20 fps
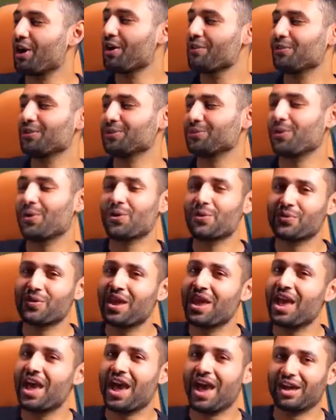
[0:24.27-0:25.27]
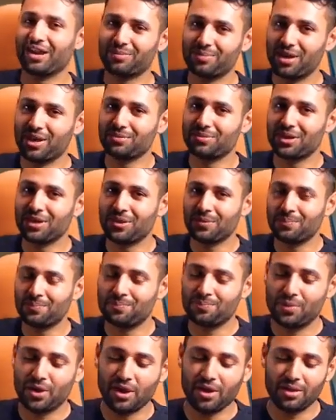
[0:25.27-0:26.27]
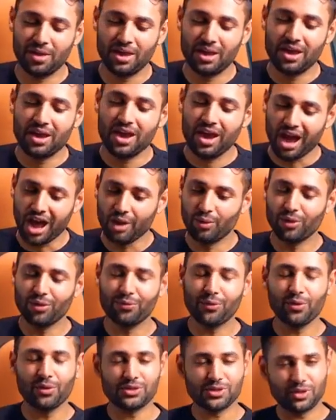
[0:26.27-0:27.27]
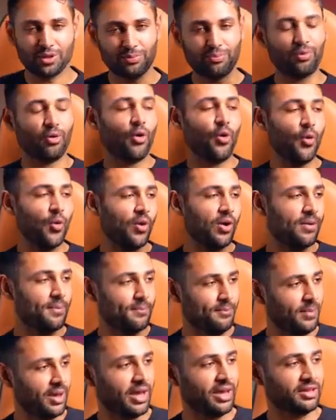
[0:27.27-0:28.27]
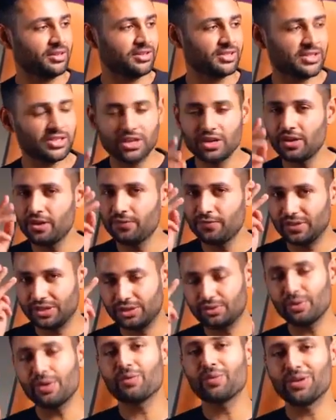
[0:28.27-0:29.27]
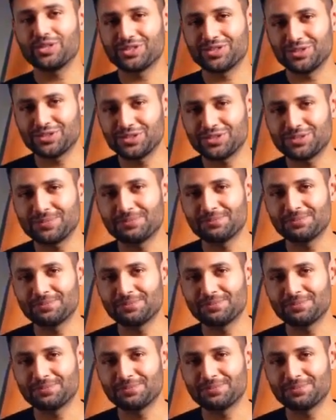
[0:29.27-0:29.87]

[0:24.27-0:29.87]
iPhone 12 had a baby. But I want to focus on the Pro Max for three reasons.